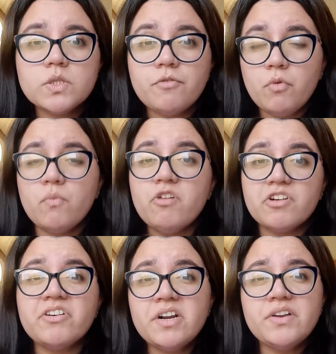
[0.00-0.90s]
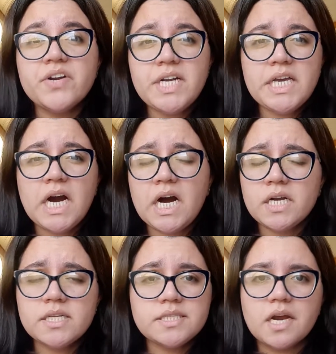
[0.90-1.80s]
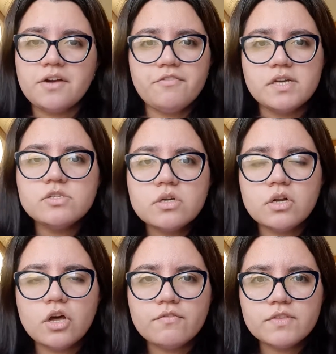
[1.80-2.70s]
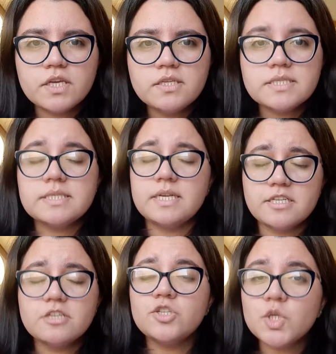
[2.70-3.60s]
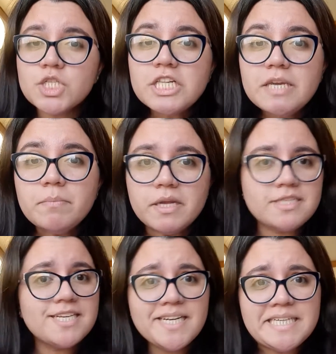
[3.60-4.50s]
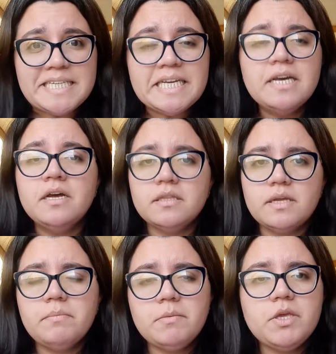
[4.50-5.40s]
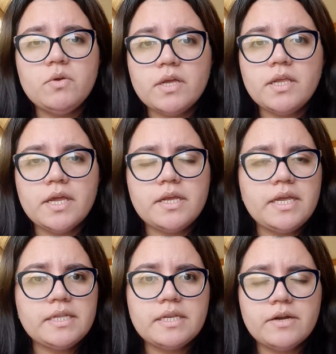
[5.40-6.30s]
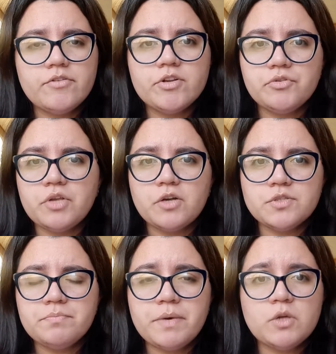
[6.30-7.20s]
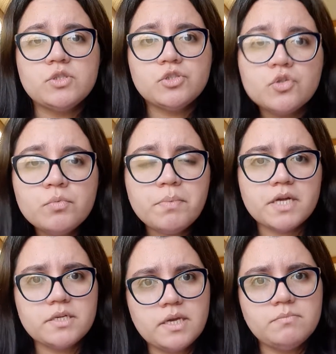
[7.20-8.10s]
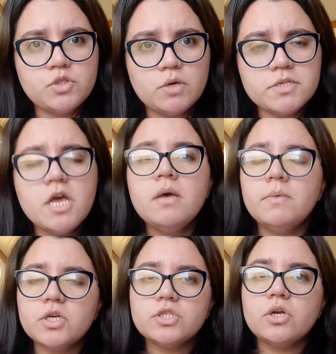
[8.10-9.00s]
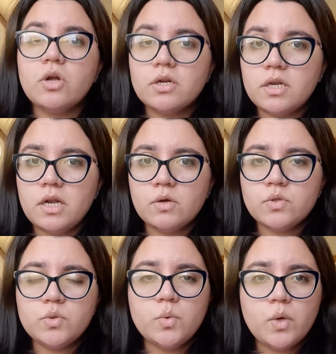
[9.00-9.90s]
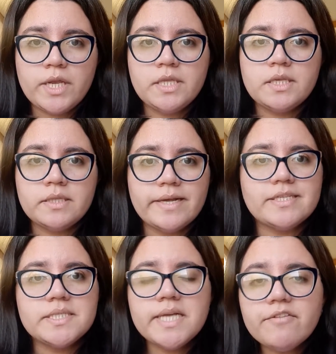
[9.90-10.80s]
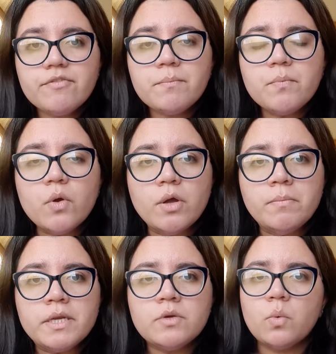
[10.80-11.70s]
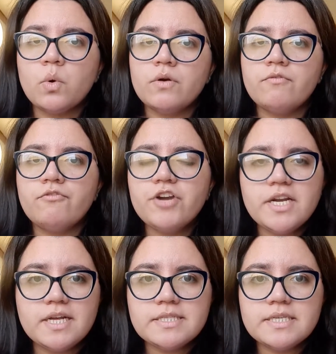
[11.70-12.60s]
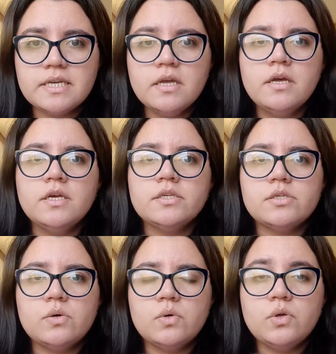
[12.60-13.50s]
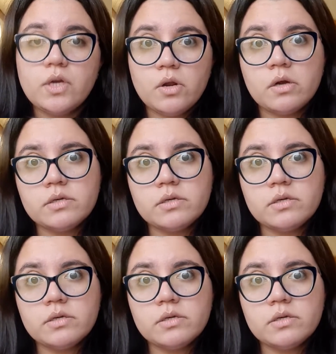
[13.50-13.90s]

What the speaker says: If you work really, really hard and sacrifice on a lot of things, such as your sleep and sanity, then maybe you can get 800 to £1,000 through part-time jobs, because you're not allowed to do anything that is self-employment or freelancing, so you cannot